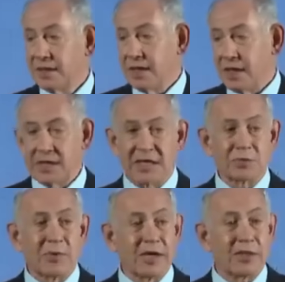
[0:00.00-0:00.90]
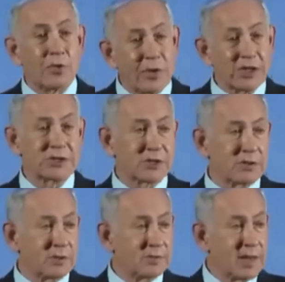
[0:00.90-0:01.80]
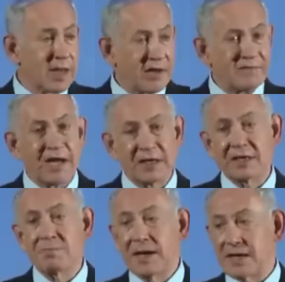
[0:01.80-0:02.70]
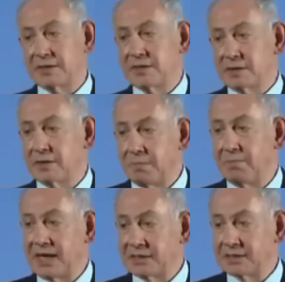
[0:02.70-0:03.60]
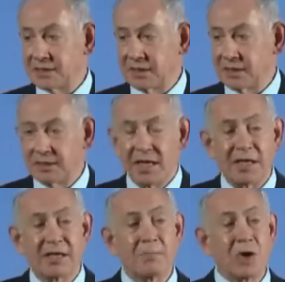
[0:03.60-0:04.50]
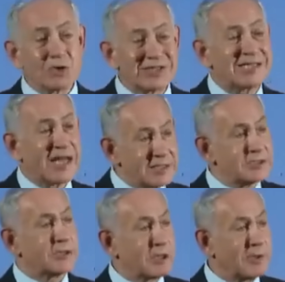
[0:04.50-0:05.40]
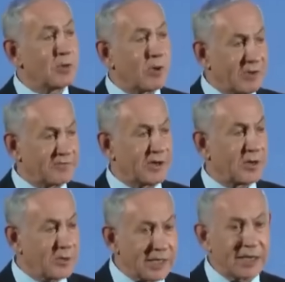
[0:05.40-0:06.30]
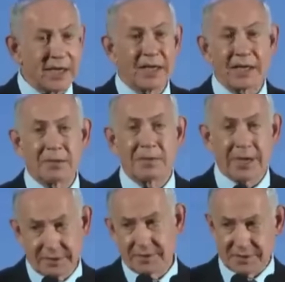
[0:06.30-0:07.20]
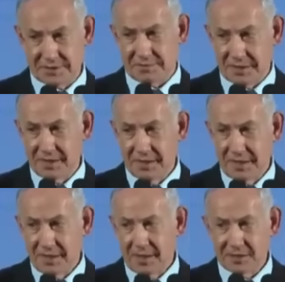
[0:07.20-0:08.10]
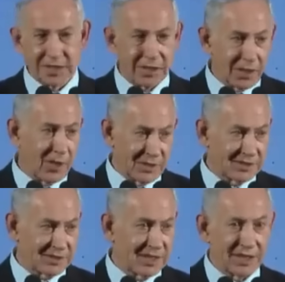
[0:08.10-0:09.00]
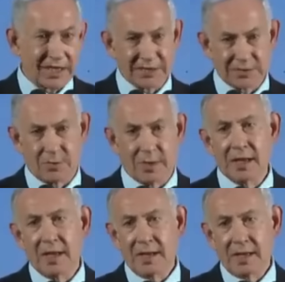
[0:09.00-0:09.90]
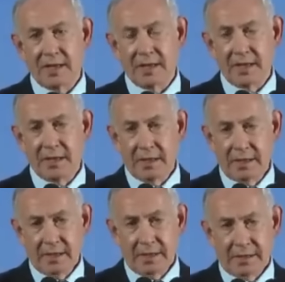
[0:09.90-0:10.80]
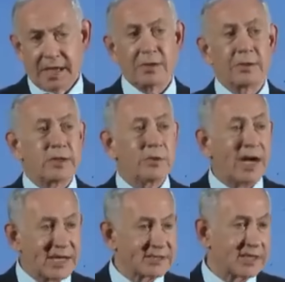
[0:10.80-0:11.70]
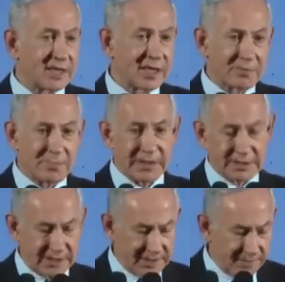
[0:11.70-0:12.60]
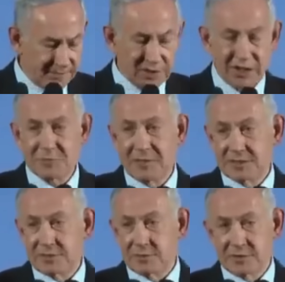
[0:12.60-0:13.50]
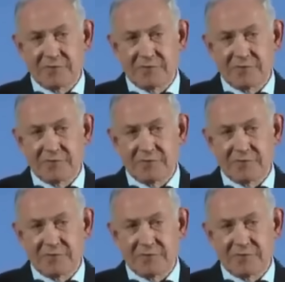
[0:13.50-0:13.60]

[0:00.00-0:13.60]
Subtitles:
And that's why the ratio of non-combatants to combatants killed in the most dense urban warfare arena in modern history is the lowest in the Gaza war. Not only do I say that, but John Spencer, who's the